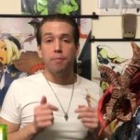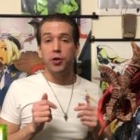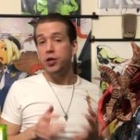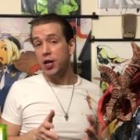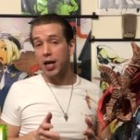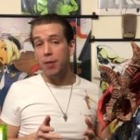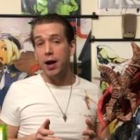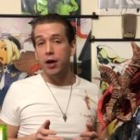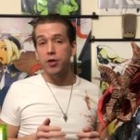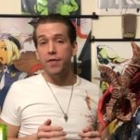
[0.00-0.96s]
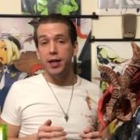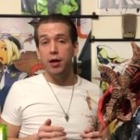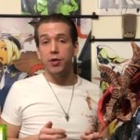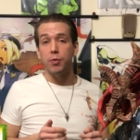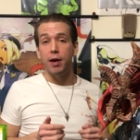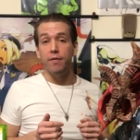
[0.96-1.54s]
please check out my other
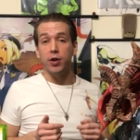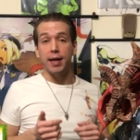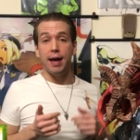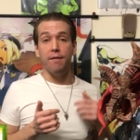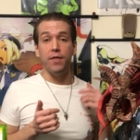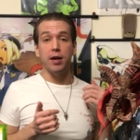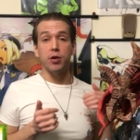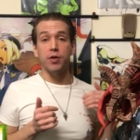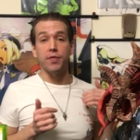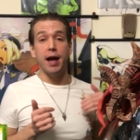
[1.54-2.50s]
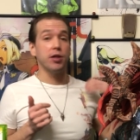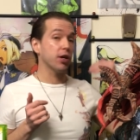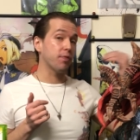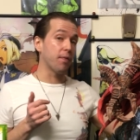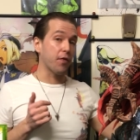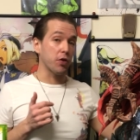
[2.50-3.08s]
videos where I've looked at figures not
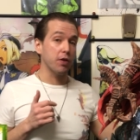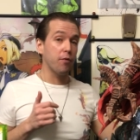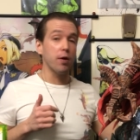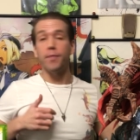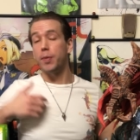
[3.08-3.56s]
just from First Four,